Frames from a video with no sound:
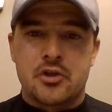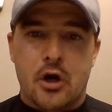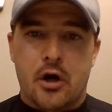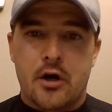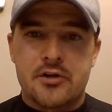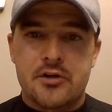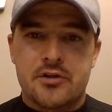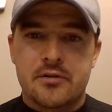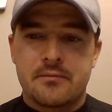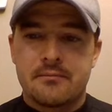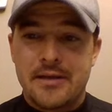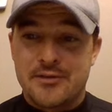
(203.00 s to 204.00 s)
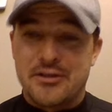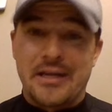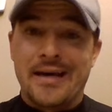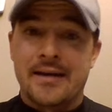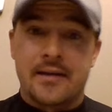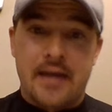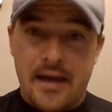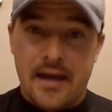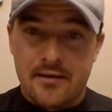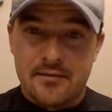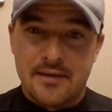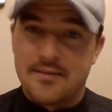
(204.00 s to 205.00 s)
in charge is a gun
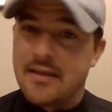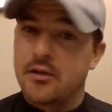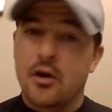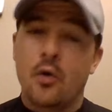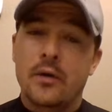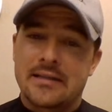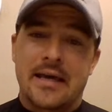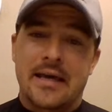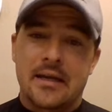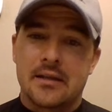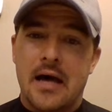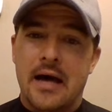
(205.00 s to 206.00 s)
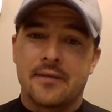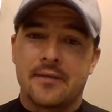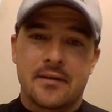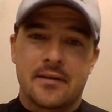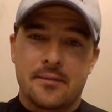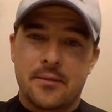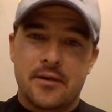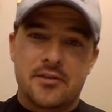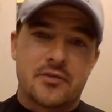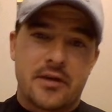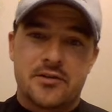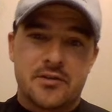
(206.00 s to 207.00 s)
guy, and that you don't get that a lot in the
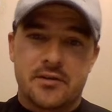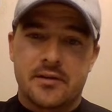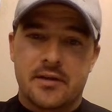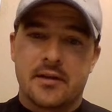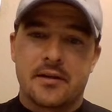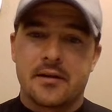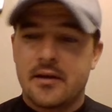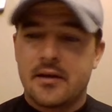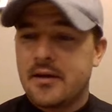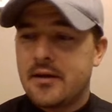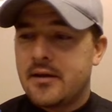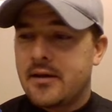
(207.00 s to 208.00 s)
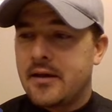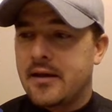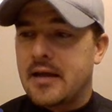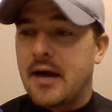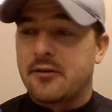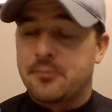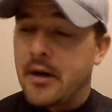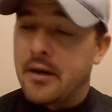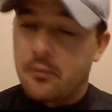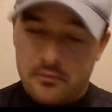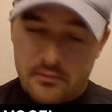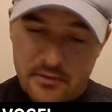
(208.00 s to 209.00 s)
administration and gosh,
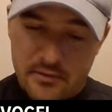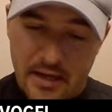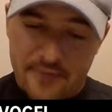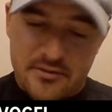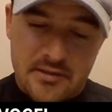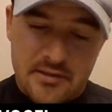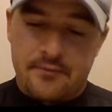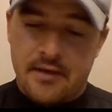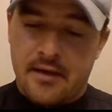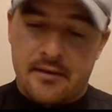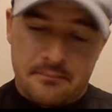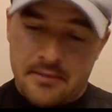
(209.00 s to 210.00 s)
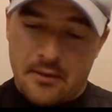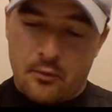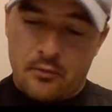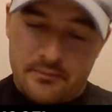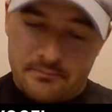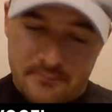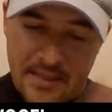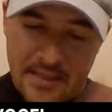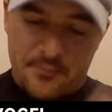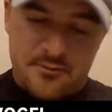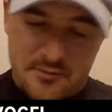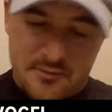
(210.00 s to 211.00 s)
but I've seen, I won't
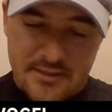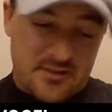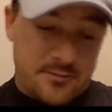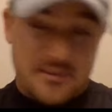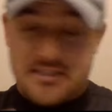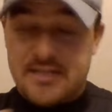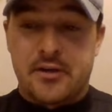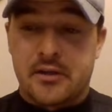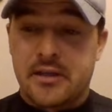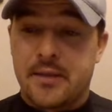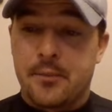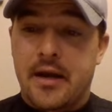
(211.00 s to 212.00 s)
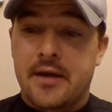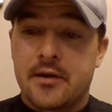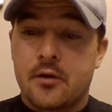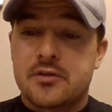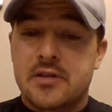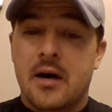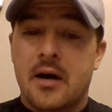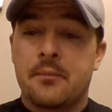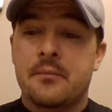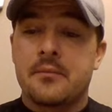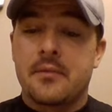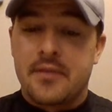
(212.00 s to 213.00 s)
name them specifically, but I know
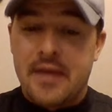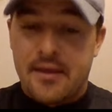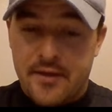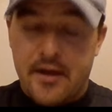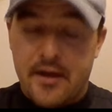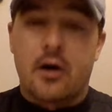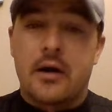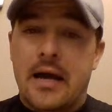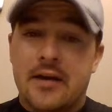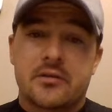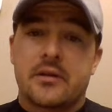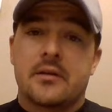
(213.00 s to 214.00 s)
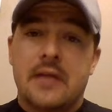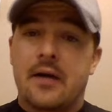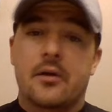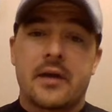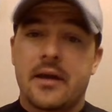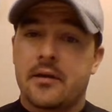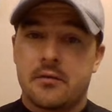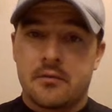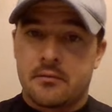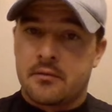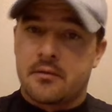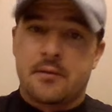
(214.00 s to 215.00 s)
some that they are actually allowed. Okay.
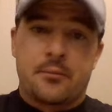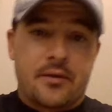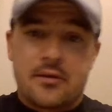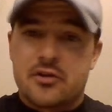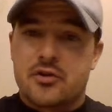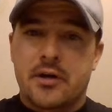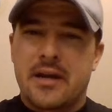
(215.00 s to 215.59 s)
You can bring this